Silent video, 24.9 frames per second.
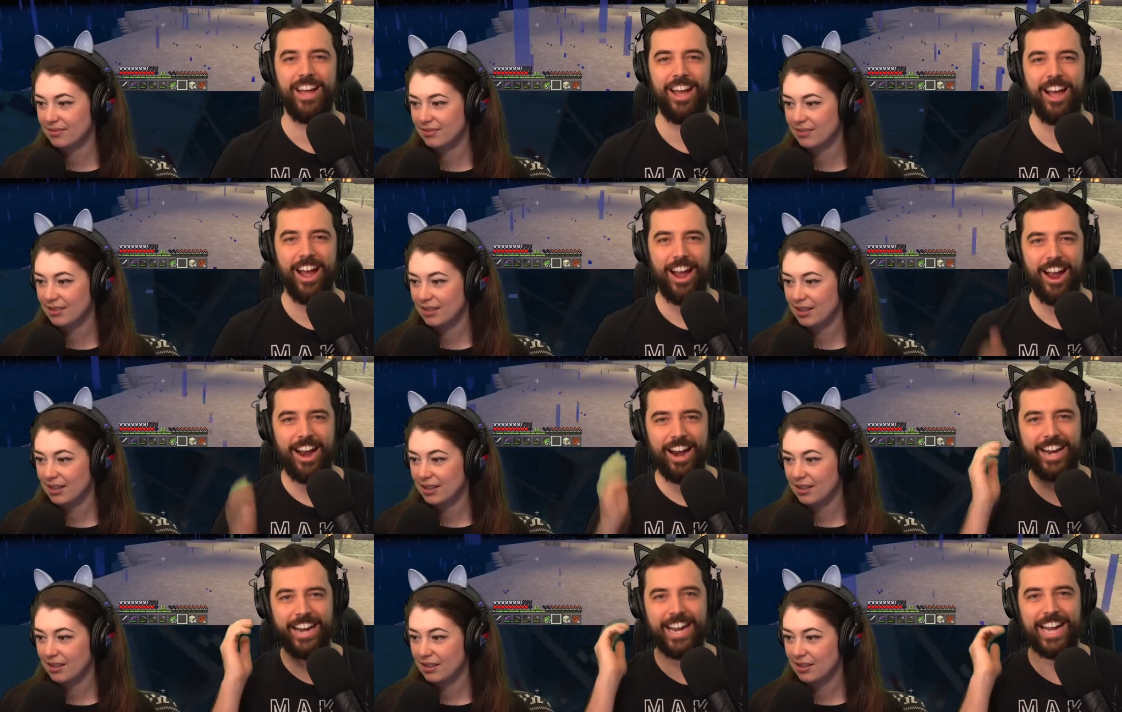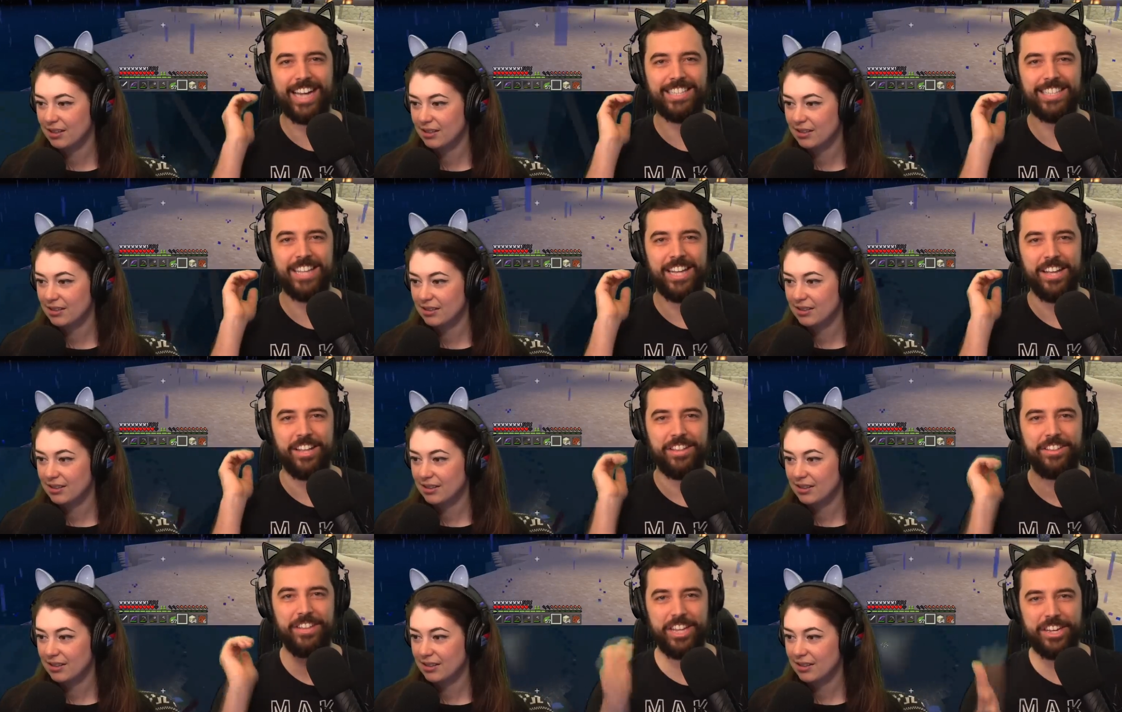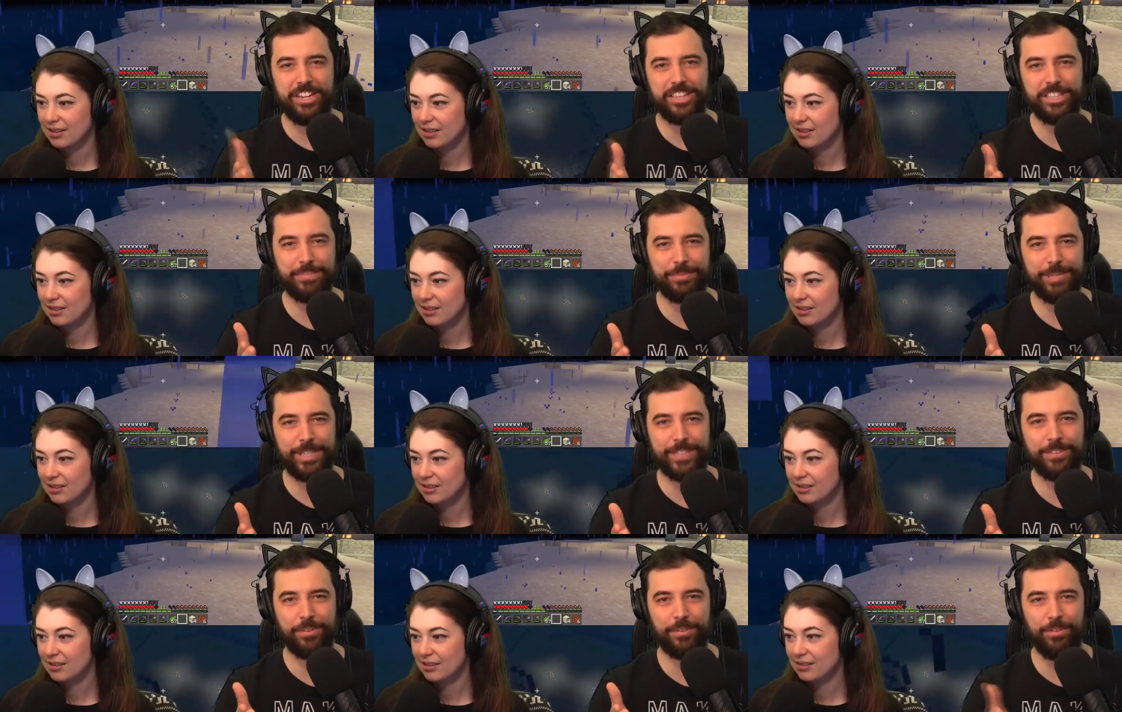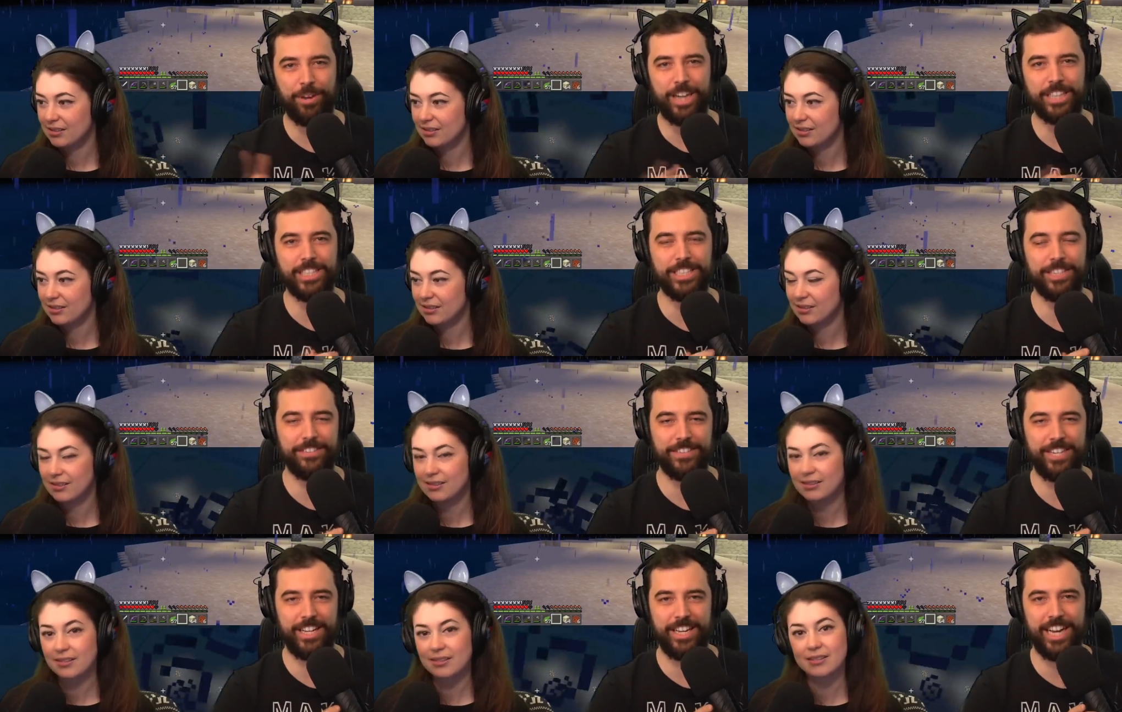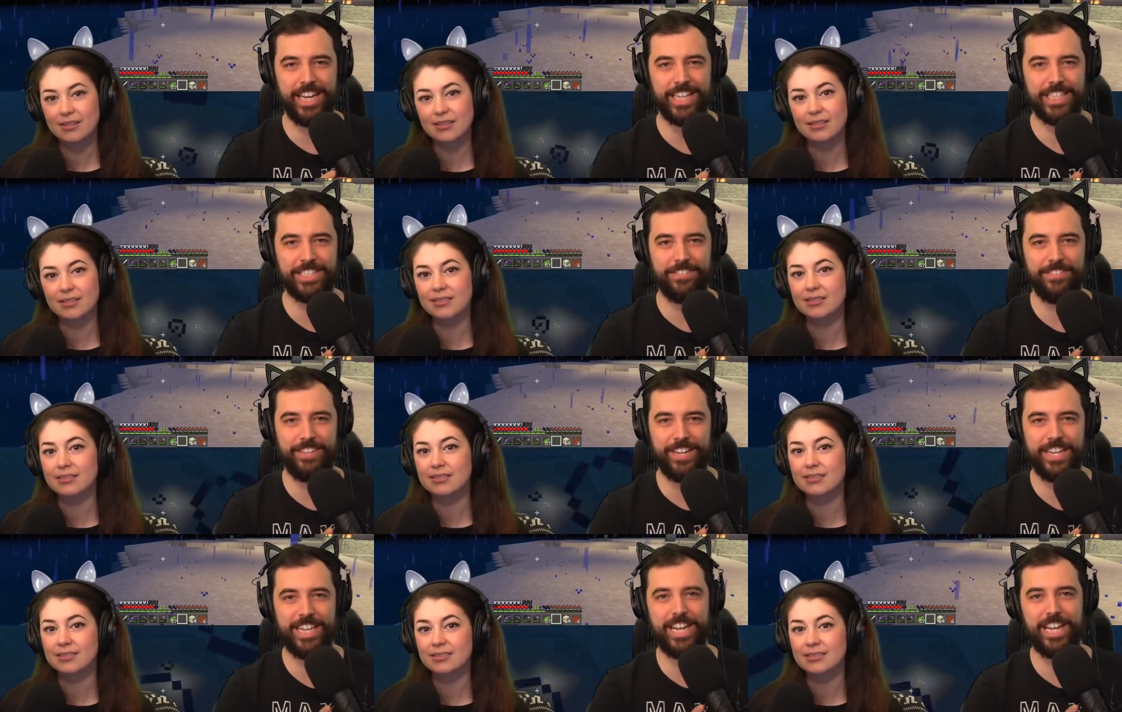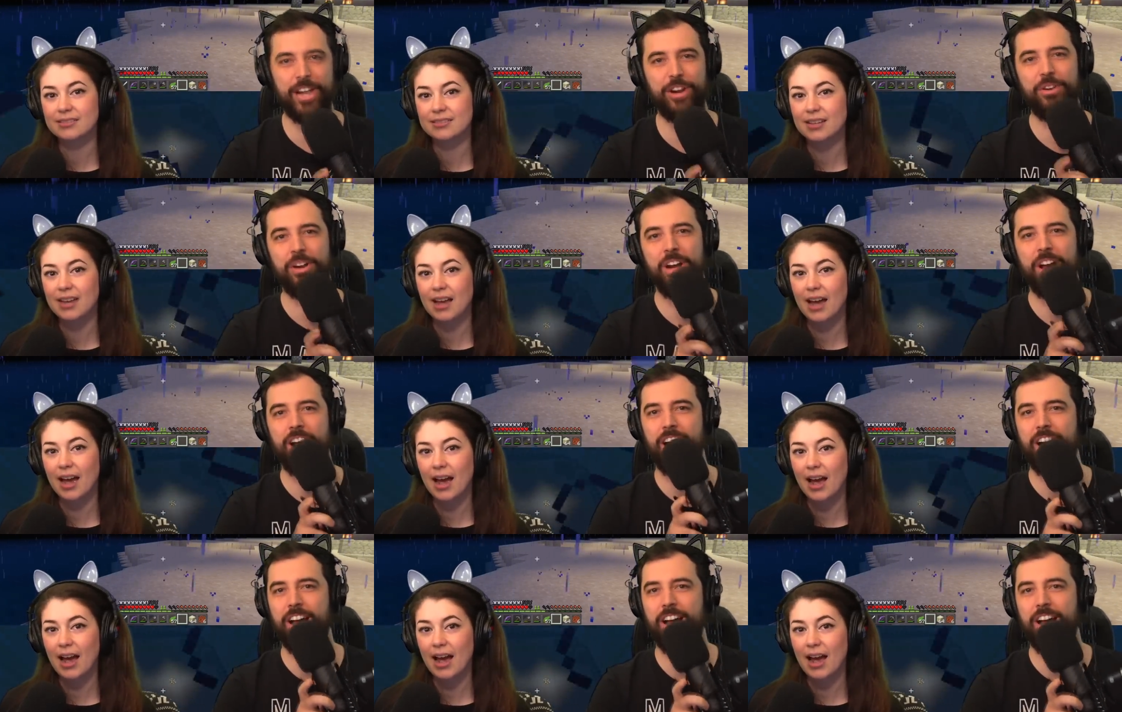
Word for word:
Speaker 1: All right, guys, thank you so much for watching today's video.